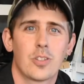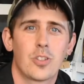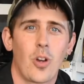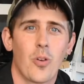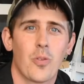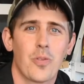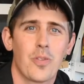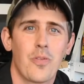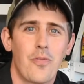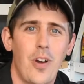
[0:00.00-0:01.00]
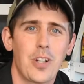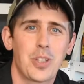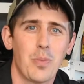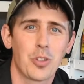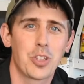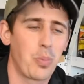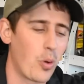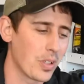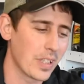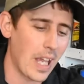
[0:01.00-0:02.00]
So first and most
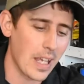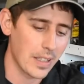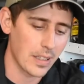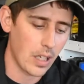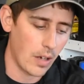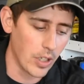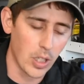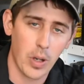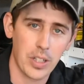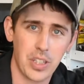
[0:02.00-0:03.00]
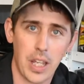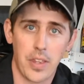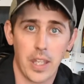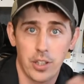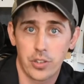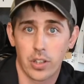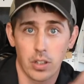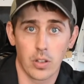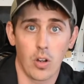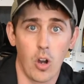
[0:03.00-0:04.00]
importantly, I really want to say thank you
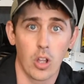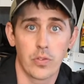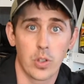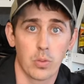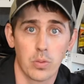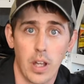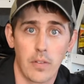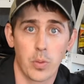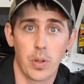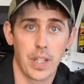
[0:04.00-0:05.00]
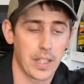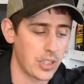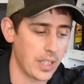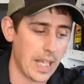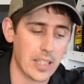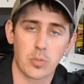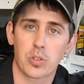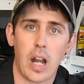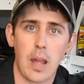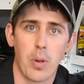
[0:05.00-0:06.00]
to all of you, everyone that's hit that
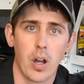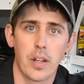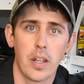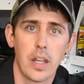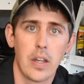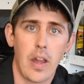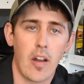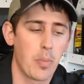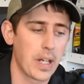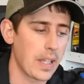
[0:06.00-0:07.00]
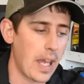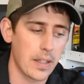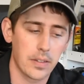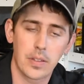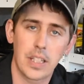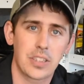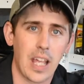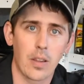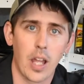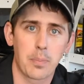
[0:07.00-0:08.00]
subscribe button, everybody that hits
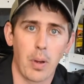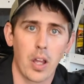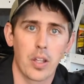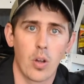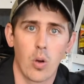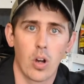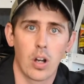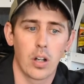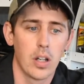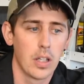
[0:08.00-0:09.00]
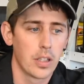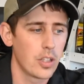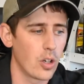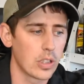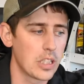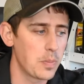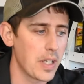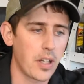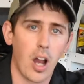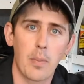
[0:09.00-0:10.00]
that like button or, you know, leaves
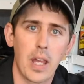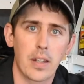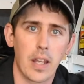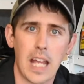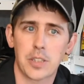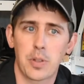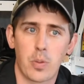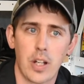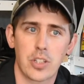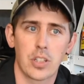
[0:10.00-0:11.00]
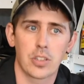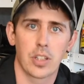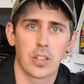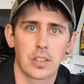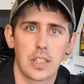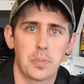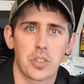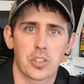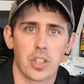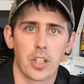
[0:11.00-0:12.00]
me a comment, asks me questions and keeps
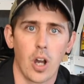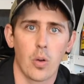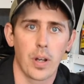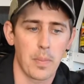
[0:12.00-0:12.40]
this thing going.